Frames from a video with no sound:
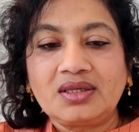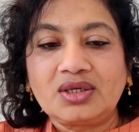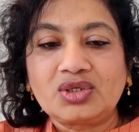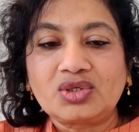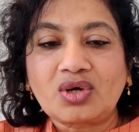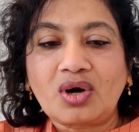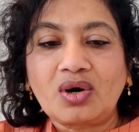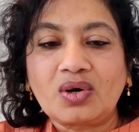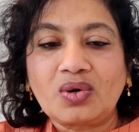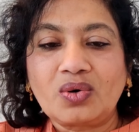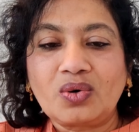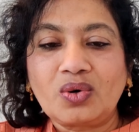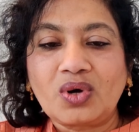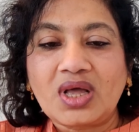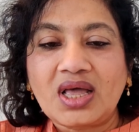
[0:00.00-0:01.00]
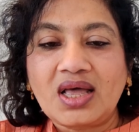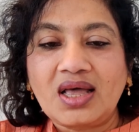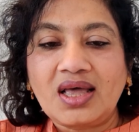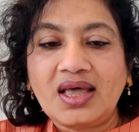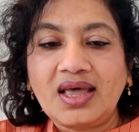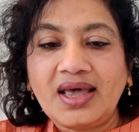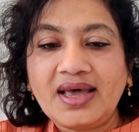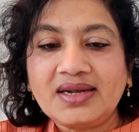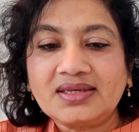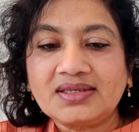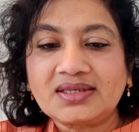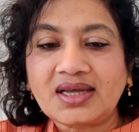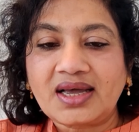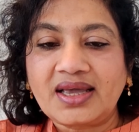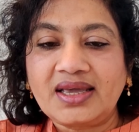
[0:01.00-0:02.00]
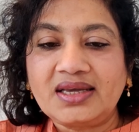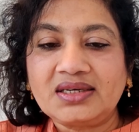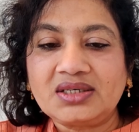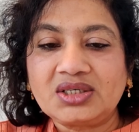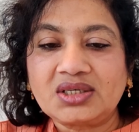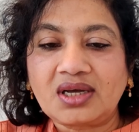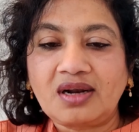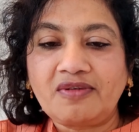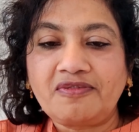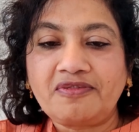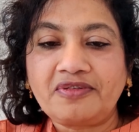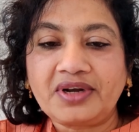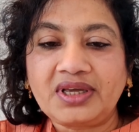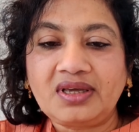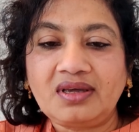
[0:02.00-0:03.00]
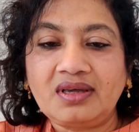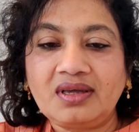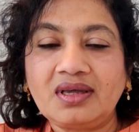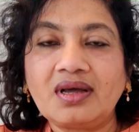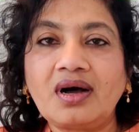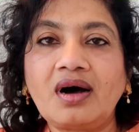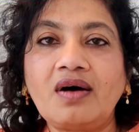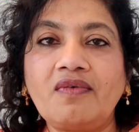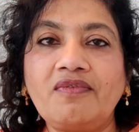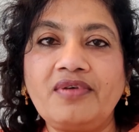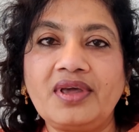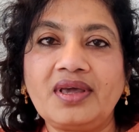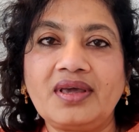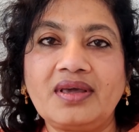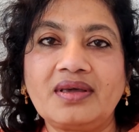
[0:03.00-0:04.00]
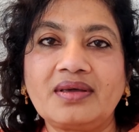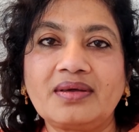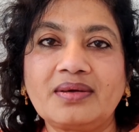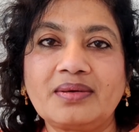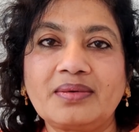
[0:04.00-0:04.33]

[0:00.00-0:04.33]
The sorrow and sighing shall flee away.